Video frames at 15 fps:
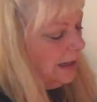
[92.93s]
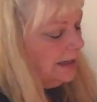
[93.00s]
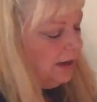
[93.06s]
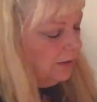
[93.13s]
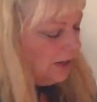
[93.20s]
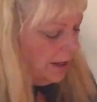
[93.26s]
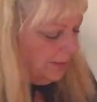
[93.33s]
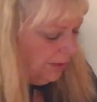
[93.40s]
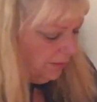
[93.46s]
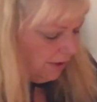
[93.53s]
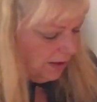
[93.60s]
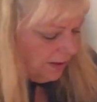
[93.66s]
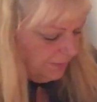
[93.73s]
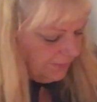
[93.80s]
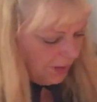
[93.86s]
Now, coming
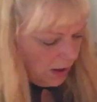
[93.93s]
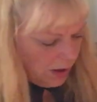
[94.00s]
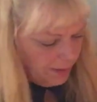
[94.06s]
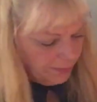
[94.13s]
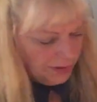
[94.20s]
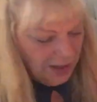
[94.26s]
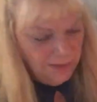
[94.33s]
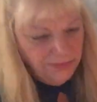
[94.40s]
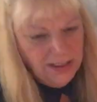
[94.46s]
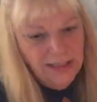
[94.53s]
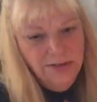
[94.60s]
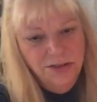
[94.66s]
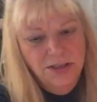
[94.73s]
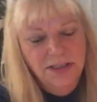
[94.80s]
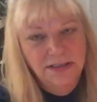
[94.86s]
right off the hop, you have the
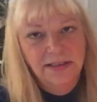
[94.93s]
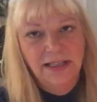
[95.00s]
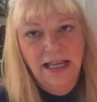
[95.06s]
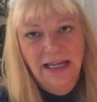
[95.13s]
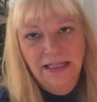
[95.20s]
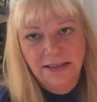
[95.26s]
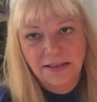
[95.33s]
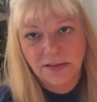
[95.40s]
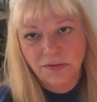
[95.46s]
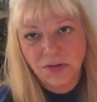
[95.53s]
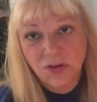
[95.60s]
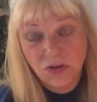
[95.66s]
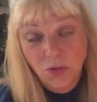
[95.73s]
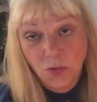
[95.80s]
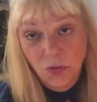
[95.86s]
energies of the Ace of
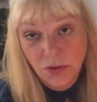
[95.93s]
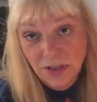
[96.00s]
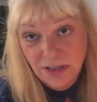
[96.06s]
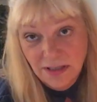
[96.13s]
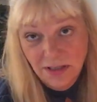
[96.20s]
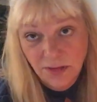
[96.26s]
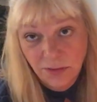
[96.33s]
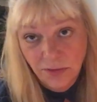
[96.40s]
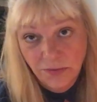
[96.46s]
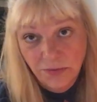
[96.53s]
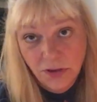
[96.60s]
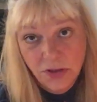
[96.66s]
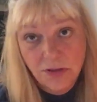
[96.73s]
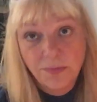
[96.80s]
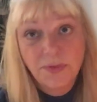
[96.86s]
Swords in the
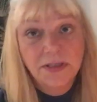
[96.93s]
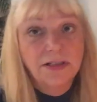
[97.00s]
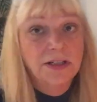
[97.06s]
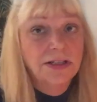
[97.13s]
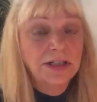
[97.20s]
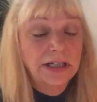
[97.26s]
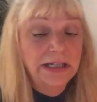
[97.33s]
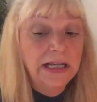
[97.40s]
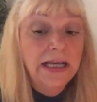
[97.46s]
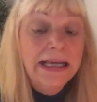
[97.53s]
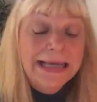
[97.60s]
reverse position.